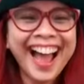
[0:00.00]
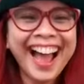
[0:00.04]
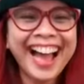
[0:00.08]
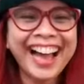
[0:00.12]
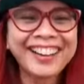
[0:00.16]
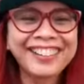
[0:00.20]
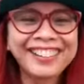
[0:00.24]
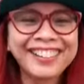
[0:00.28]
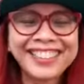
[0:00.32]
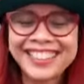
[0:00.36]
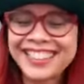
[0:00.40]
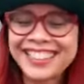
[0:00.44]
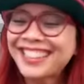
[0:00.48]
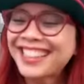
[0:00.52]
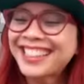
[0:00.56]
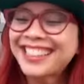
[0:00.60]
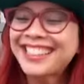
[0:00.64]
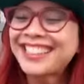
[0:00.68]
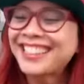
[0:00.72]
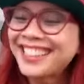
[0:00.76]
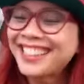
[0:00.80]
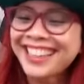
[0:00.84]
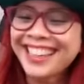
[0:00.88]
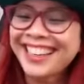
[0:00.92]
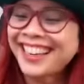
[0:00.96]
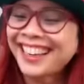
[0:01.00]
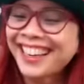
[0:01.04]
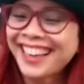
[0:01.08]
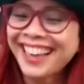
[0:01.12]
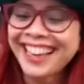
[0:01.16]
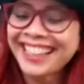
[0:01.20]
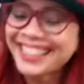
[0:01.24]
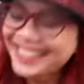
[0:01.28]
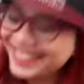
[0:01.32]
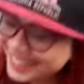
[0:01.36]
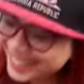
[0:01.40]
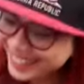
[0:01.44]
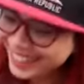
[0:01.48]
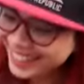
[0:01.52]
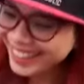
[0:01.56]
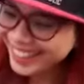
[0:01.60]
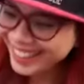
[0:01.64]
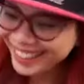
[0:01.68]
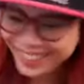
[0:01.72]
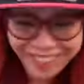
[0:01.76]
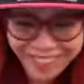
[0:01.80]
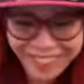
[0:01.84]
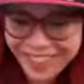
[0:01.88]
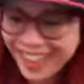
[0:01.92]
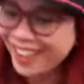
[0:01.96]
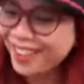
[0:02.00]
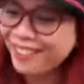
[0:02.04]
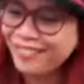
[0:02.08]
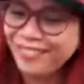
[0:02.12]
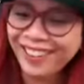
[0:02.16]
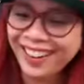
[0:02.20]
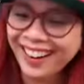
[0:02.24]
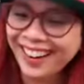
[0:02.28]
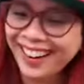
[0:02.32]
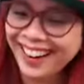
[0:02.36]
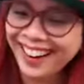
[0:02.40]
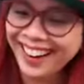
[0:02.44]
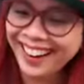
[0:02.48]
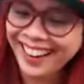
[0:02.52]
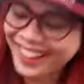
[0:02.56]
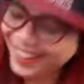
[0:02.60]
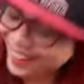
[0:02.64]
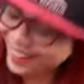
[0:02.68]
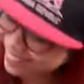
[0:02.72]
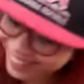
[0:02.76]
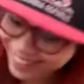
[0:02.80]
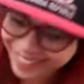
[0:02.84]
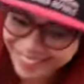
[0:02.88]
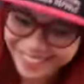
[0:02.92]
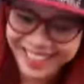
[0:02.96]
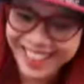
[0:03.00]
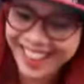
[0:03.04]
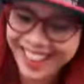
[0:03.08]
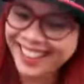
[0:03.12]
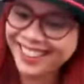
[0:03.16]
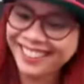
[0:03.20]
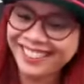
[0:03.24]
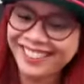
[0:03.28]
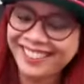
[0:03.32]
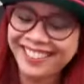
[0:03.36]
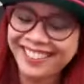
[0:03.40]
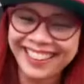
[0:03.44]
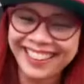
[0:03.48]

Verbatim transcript: i was just like see see, you don't gotta worry. You don't gotta worry.